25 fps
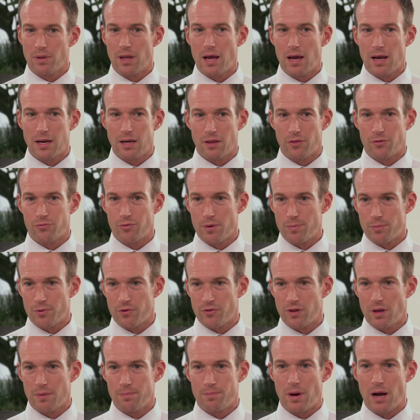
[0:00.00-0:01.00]
line and
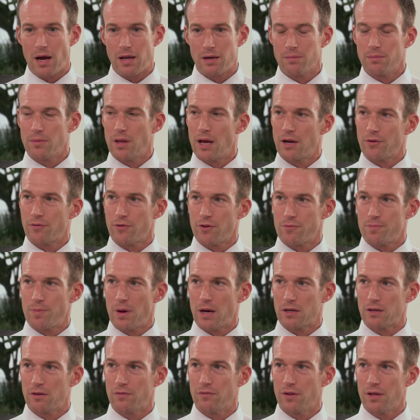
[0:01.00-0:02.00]
3% bottom line,
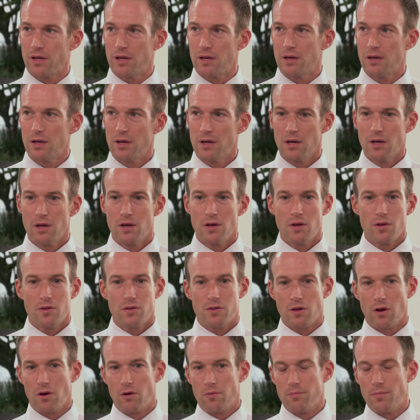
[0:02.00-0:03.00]
respectively.
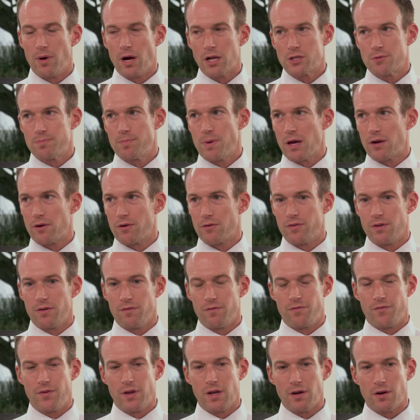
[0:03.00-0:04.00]
So much better
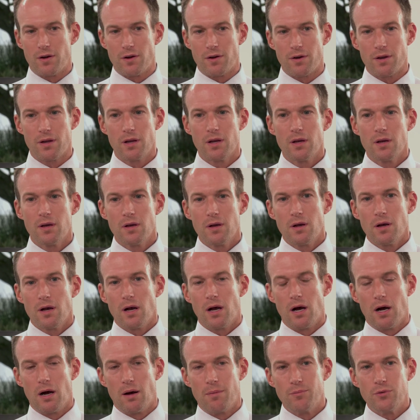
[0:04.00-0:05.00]
than feared.
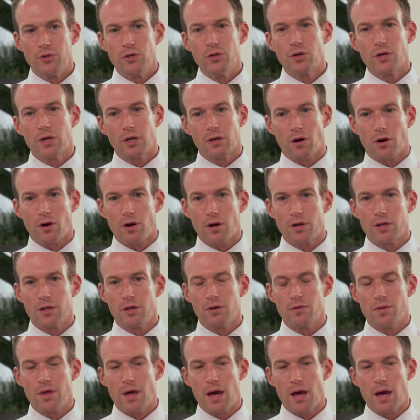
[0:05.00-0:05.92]
You could argue